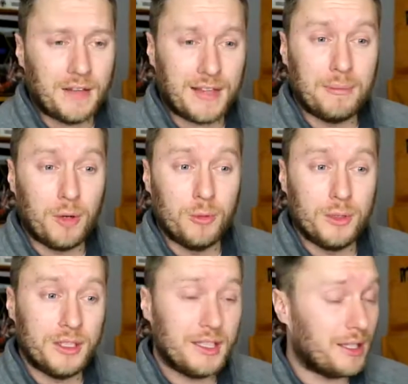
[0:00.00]
At that
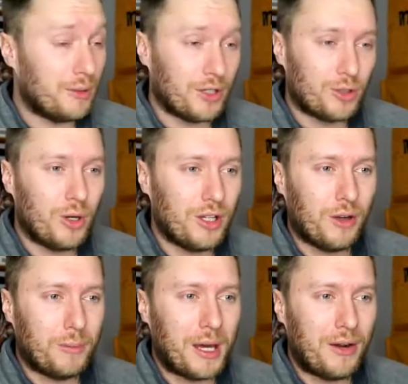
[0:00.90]
moment, there were quite
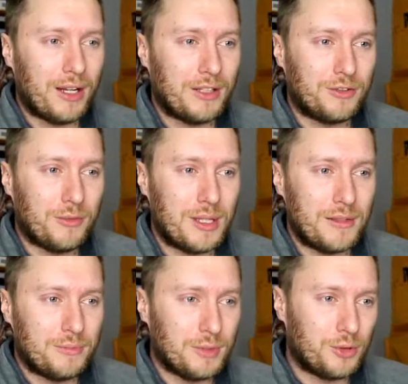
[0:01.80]
a lot of parallels for
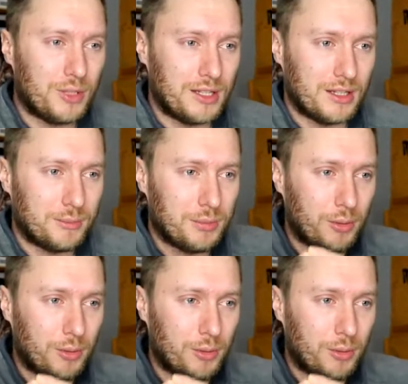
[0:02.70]
me between